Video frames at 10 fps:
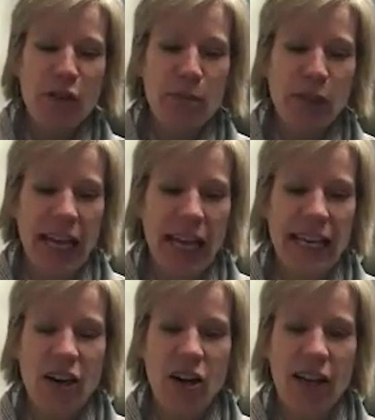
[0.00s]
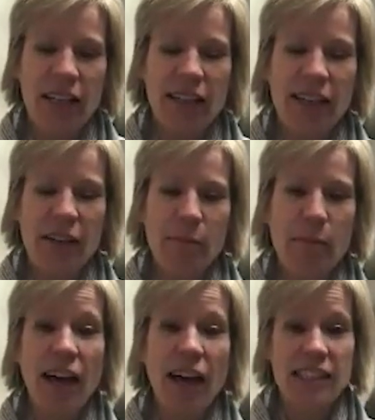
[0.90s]
of a play on
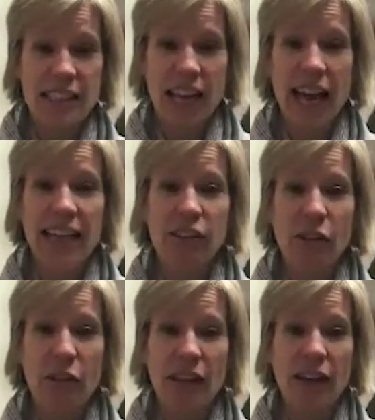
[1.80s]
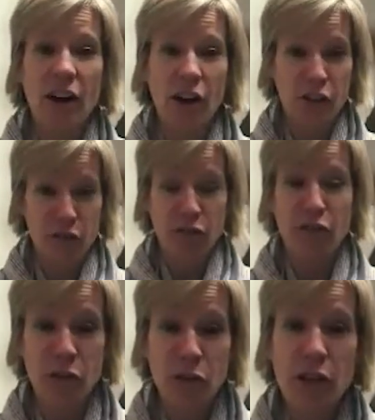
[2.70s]
Bach's title, The Art of
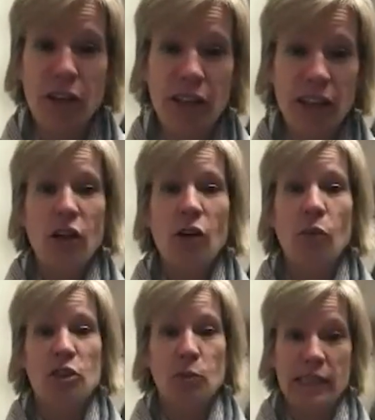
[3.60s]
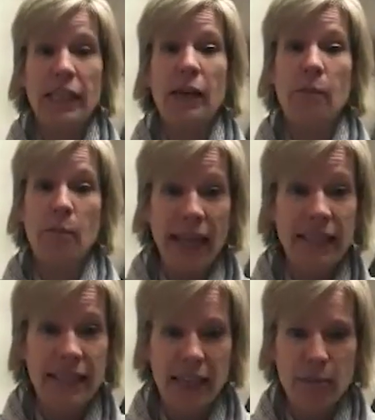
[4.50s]
Fugue, which was a
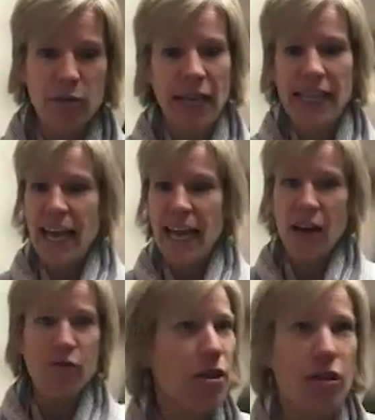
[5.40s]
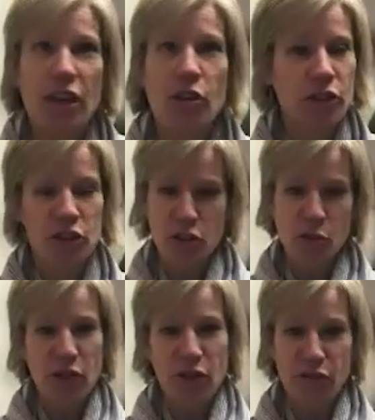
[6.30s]
compendium of like everything you can
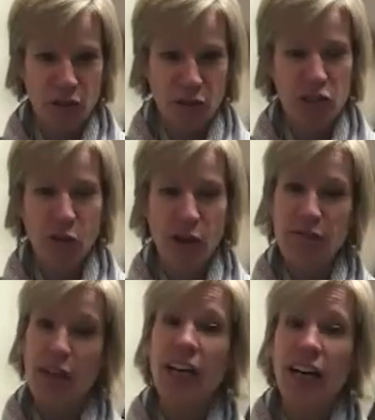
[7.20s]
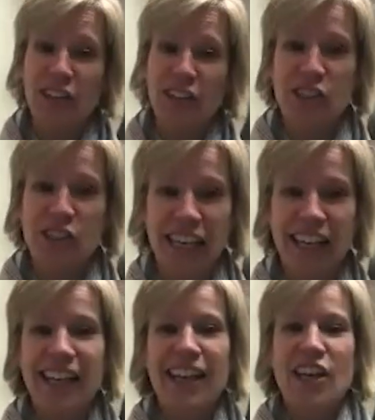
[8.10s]
do with a fugue. So I very
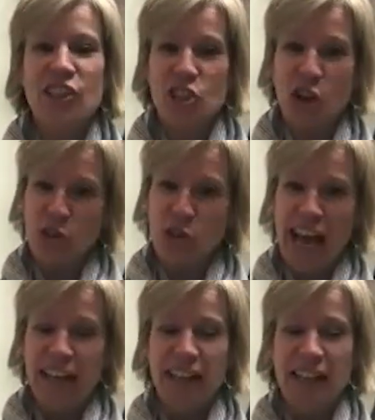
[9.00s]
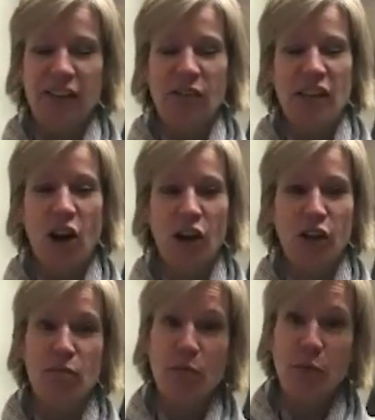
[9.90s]
consciously chose that, the art
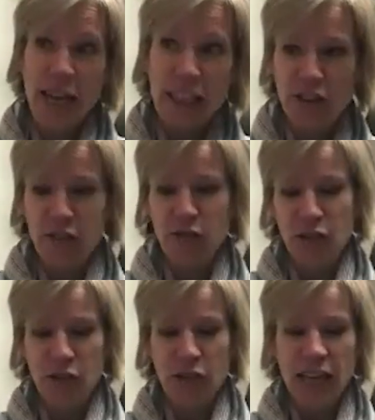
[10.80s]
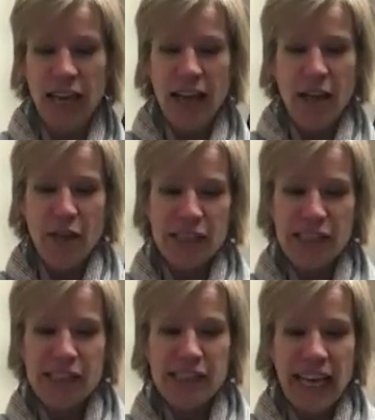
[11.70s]
of Prelude and Fugue.
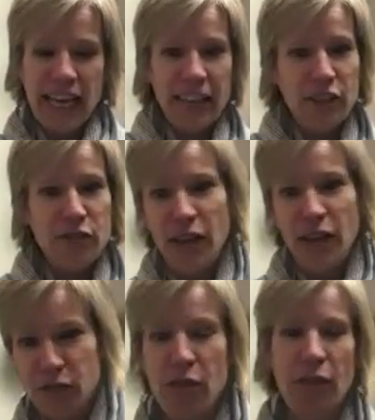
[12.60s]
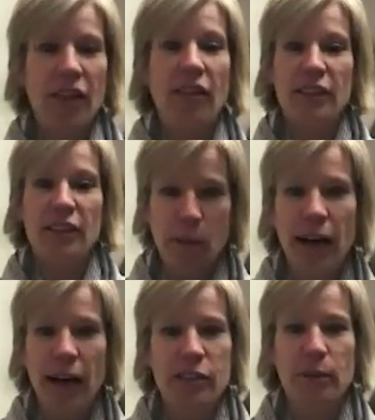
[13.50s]
This is kind of everything that's
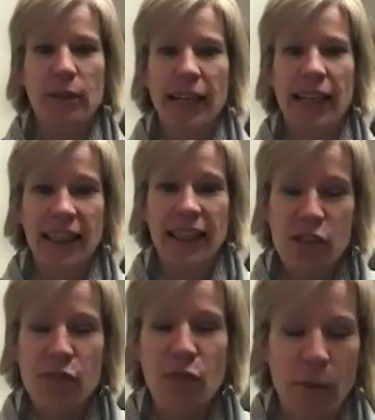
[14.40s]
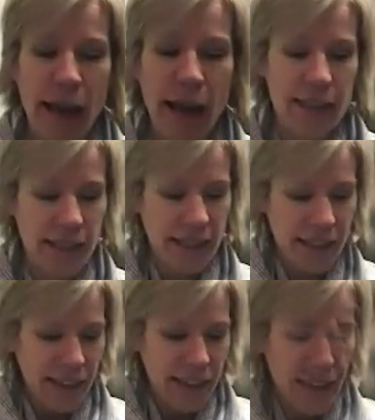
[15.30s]
possible in this format.
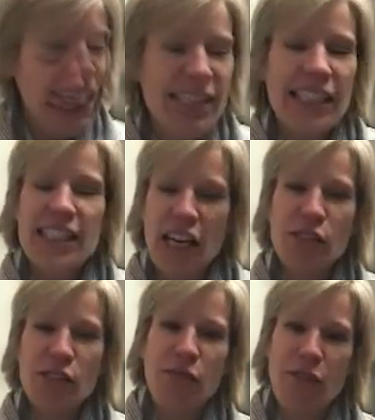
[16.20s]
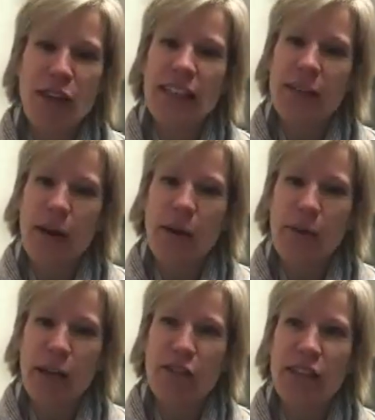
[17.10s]
I guess it does fit a
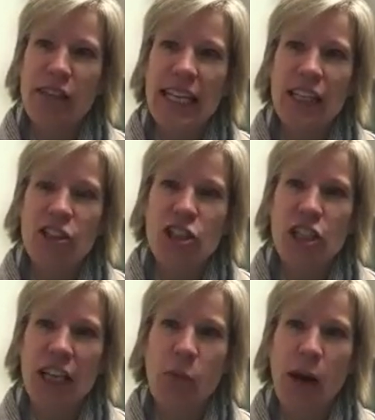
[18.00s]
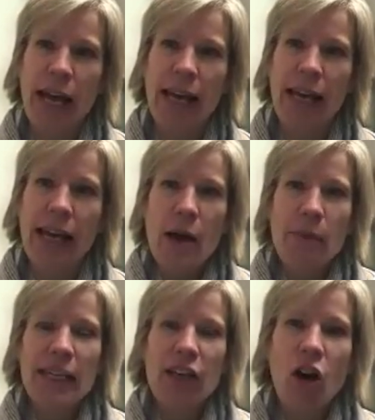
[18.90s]
bit of a niche in a way,
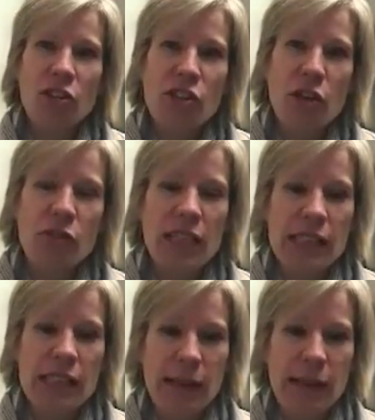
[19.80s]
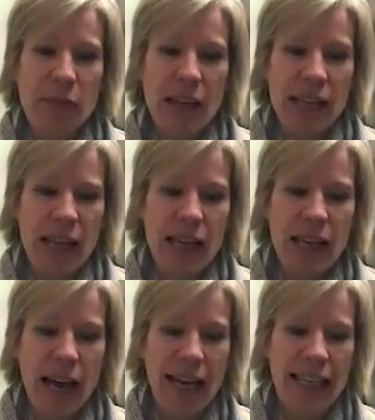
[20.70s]
but it also does something that
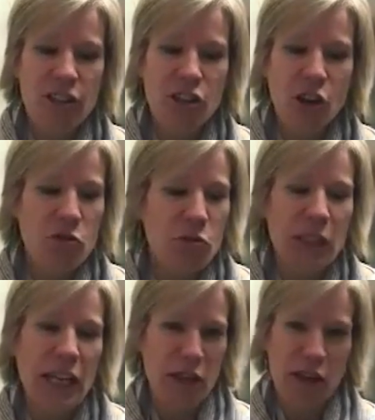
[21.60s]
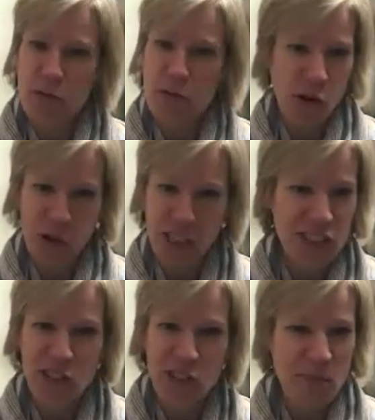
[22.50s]
I don't really think
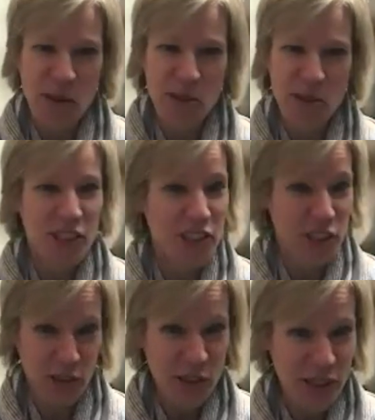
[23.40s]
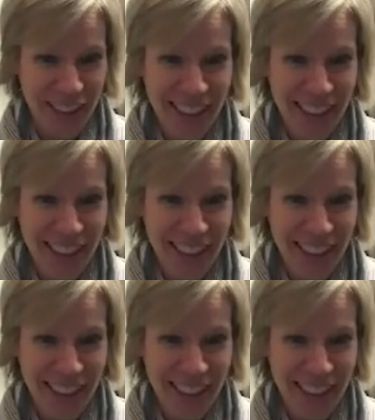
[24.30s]
recordings are supposed to do,